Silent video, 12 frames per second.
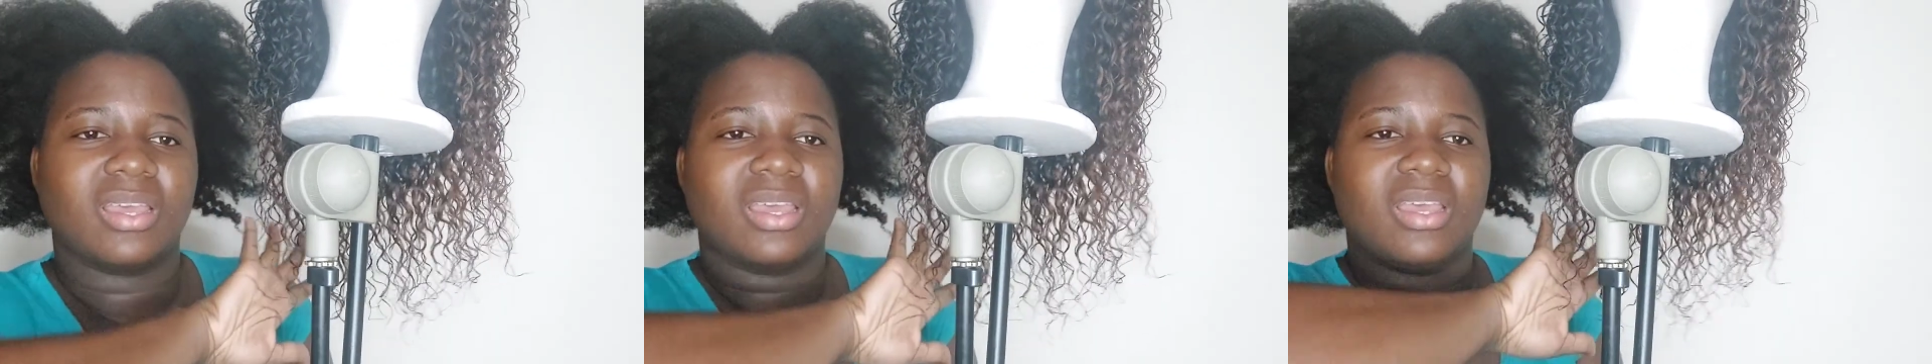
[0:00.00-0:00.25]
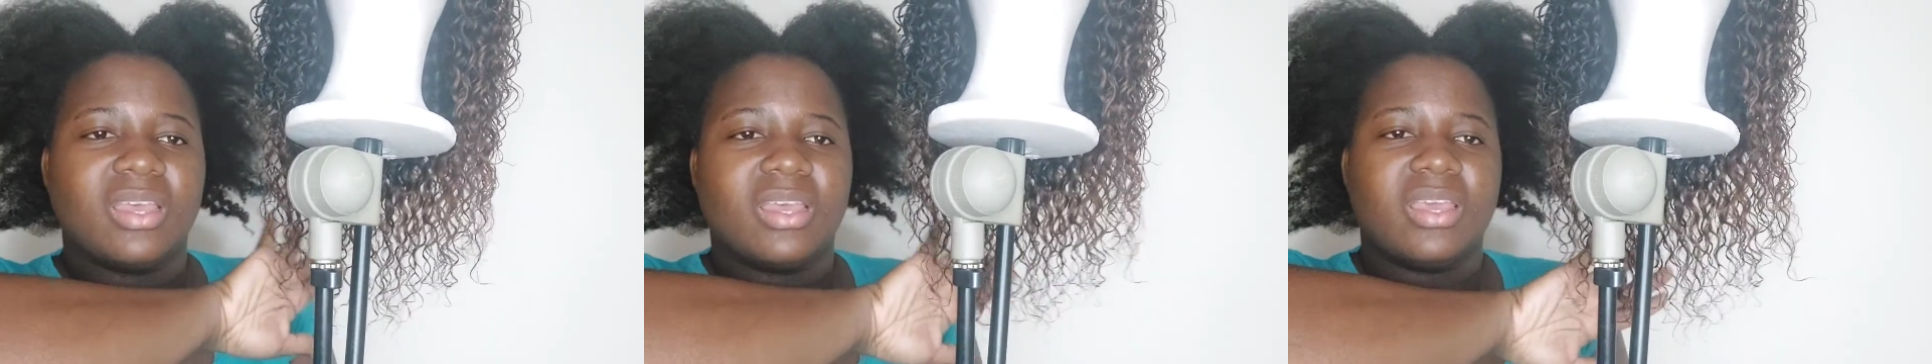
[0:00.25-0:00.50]

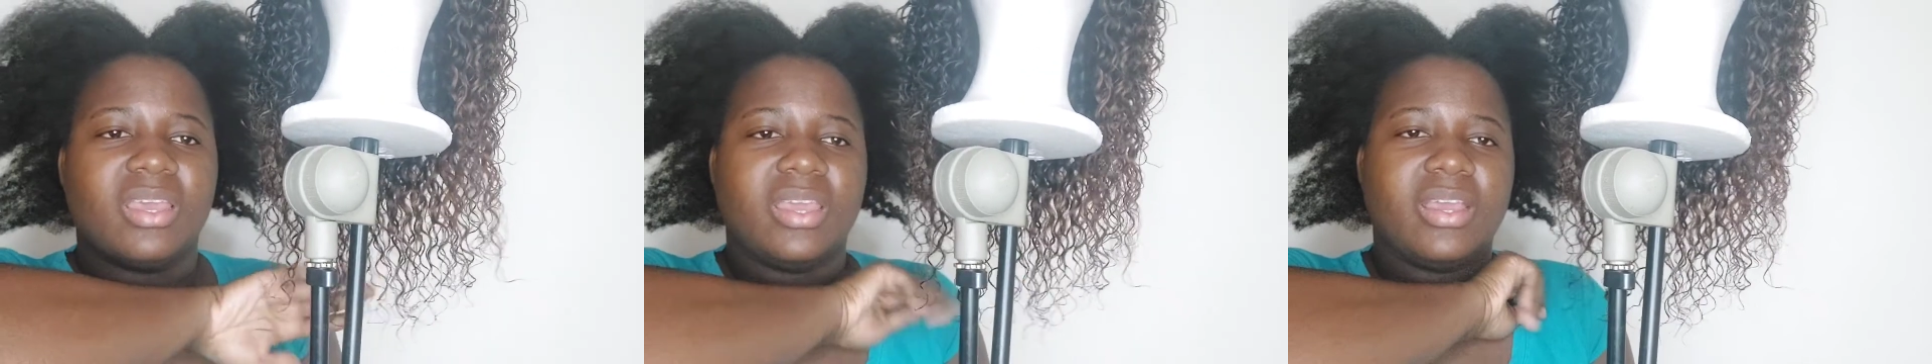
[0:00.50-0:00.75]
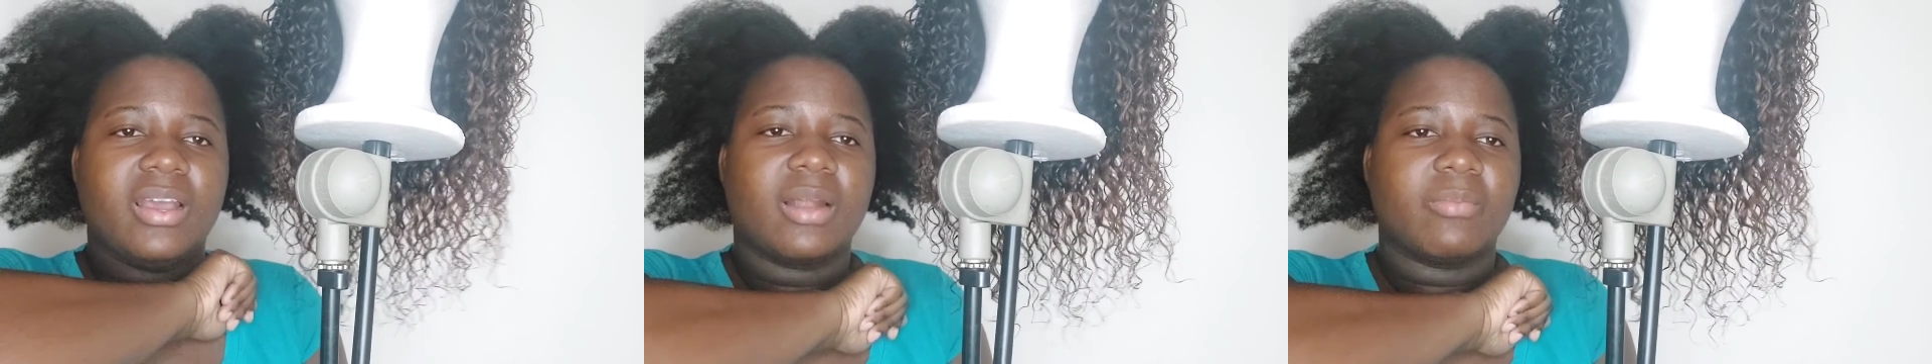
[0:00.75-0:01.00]
cutting it,
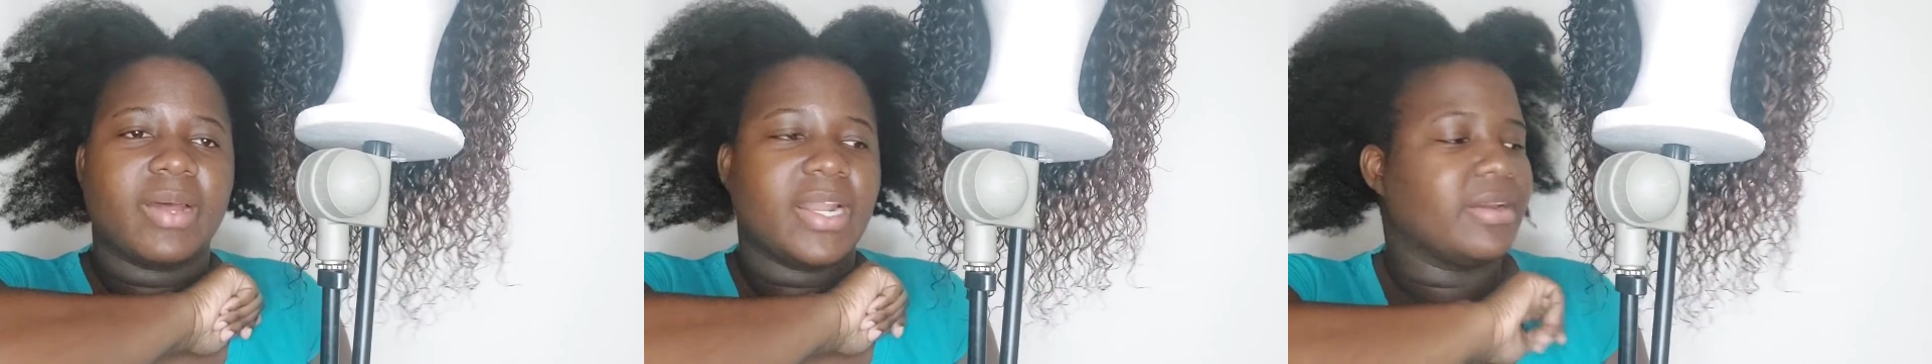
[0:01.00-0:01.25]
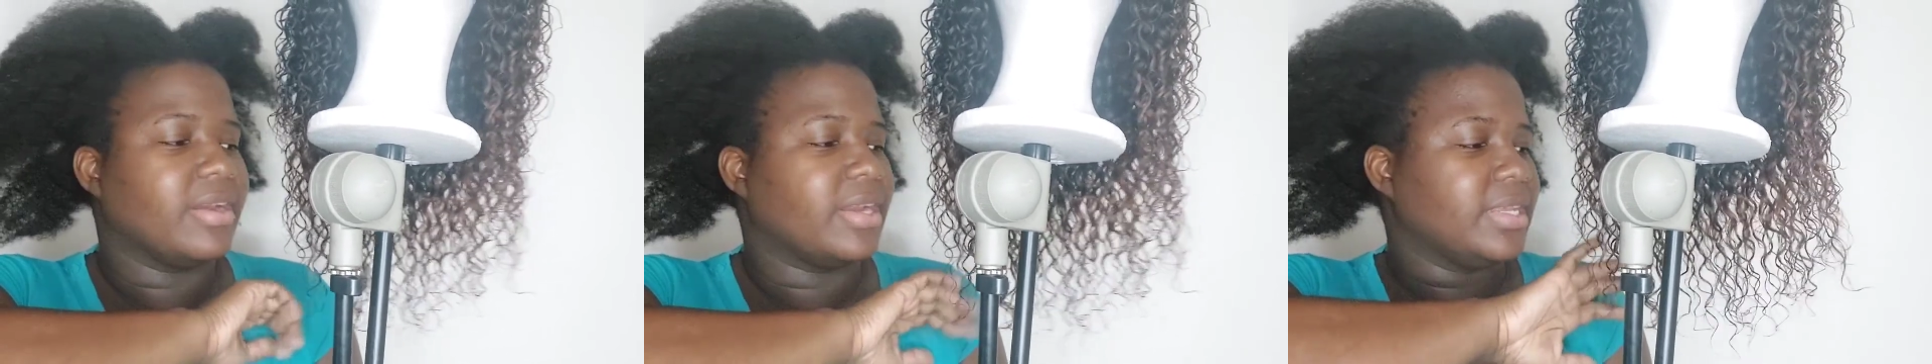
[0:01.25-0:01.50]
because as you
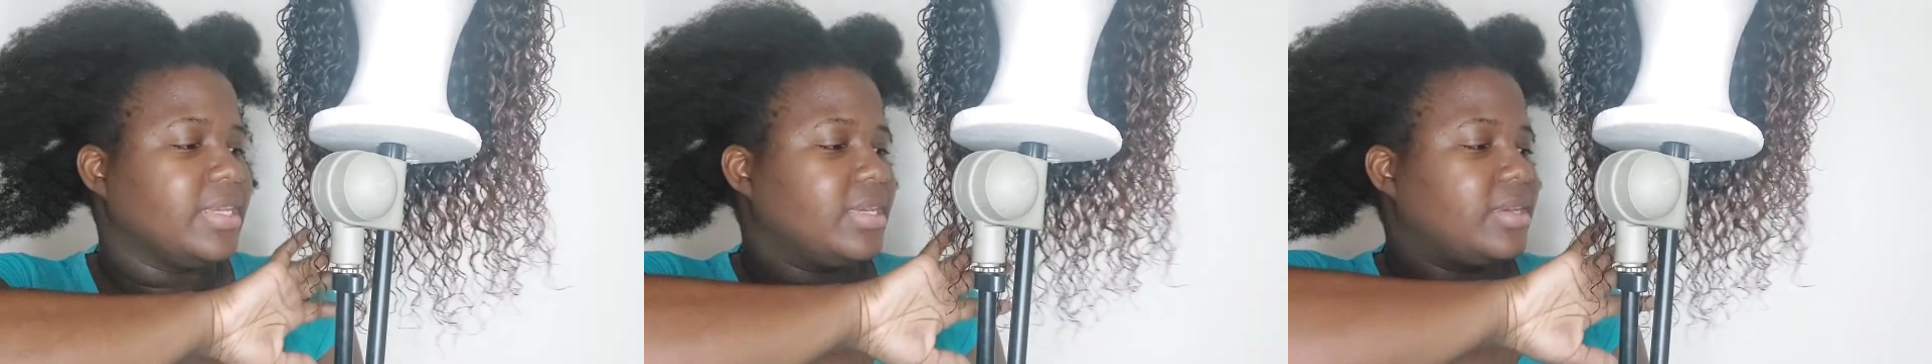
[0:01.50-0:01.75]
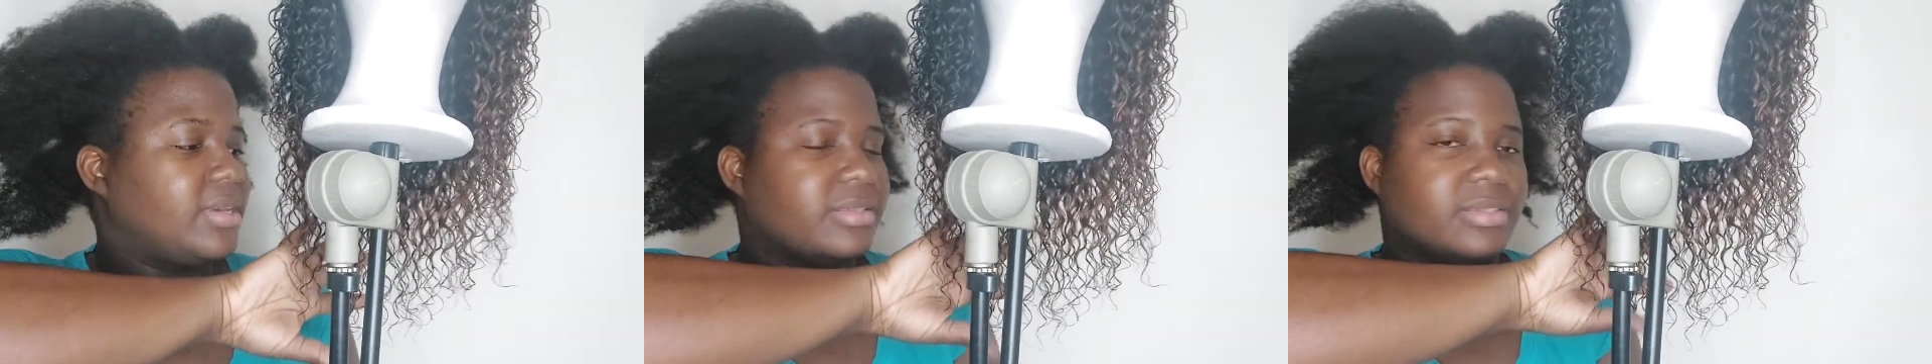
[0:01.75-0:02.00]
can
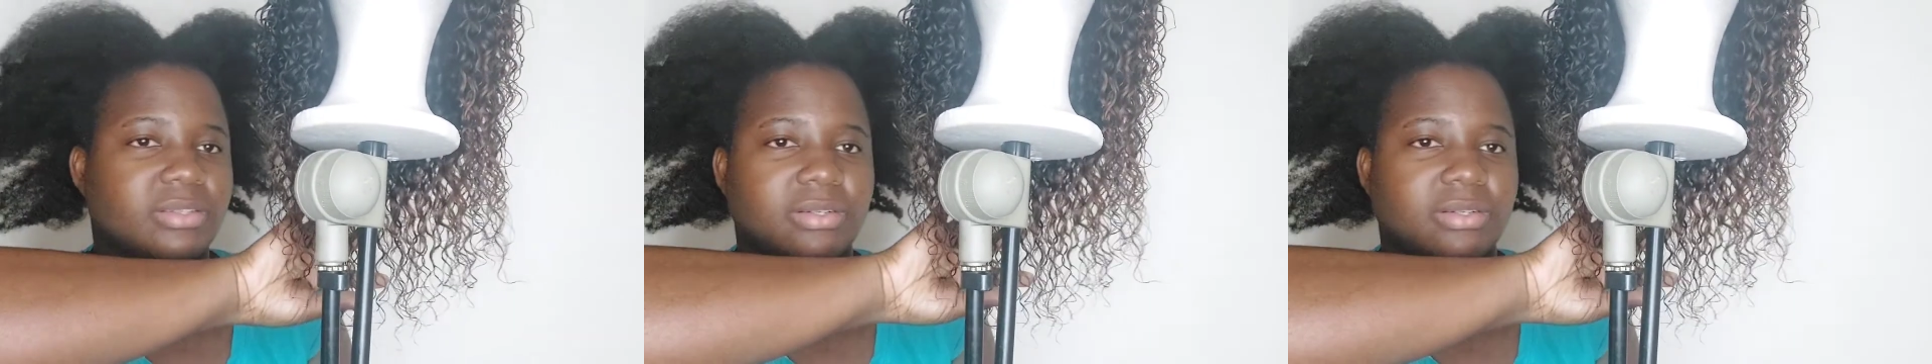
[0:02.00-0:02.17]
see